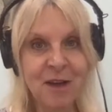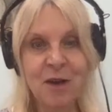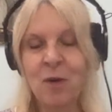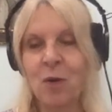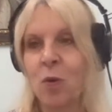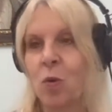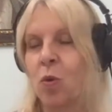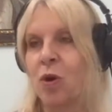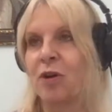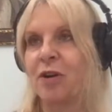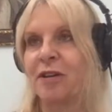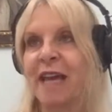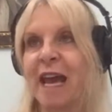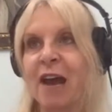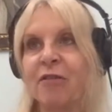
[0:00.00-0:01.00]
or
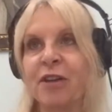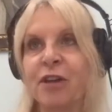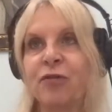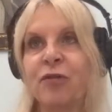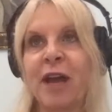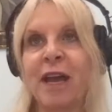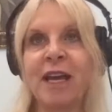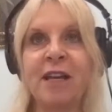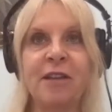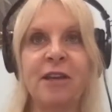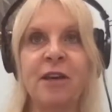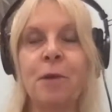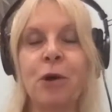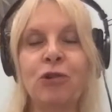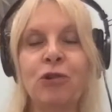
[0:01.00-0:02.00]
Gary Craig, the
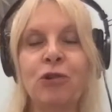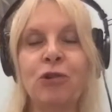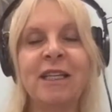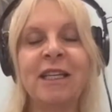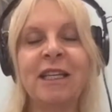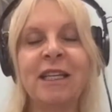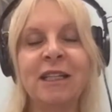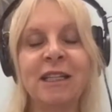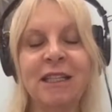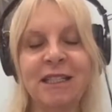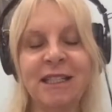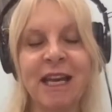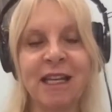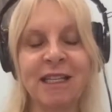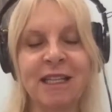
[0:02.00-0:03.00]
emotional healing
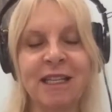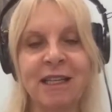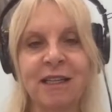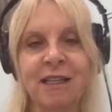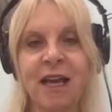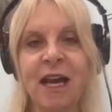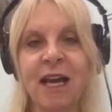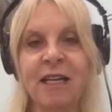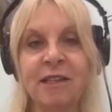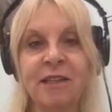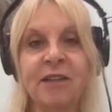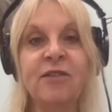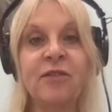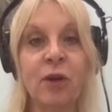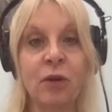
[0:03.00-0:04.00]
technique. I
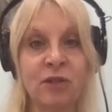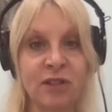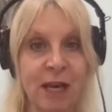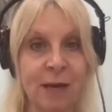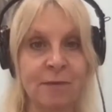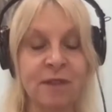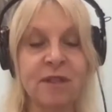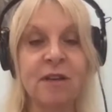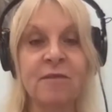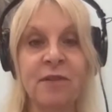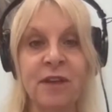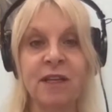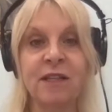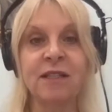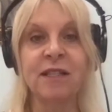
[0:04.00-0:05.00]
did those types of
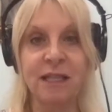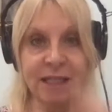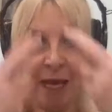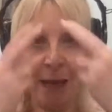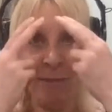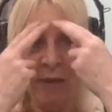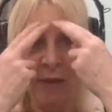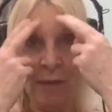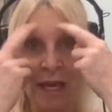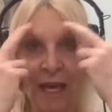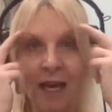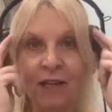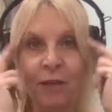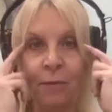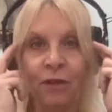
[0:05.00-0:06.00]
things. I tapped on my
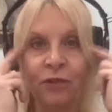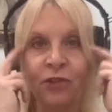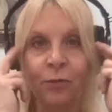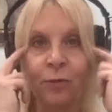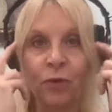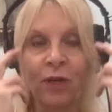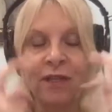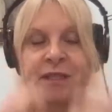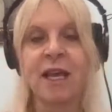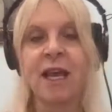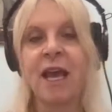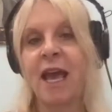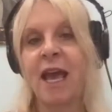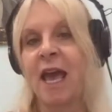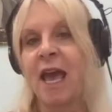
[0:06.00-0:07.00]
acupuncture points,
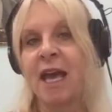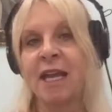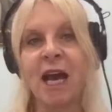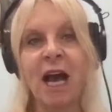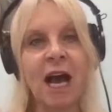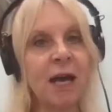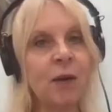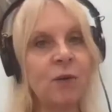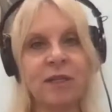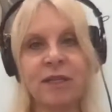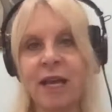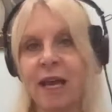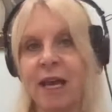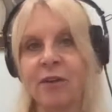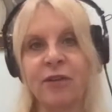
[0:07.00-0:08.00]
and I was
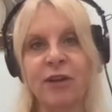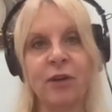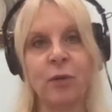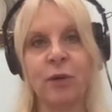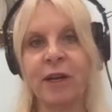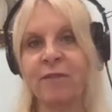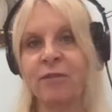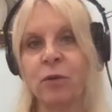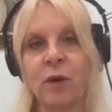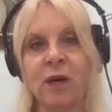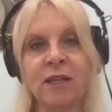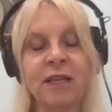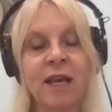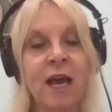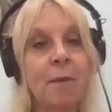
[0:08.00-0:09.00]
angry or whatever it
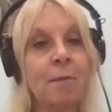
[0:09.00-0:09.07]
was.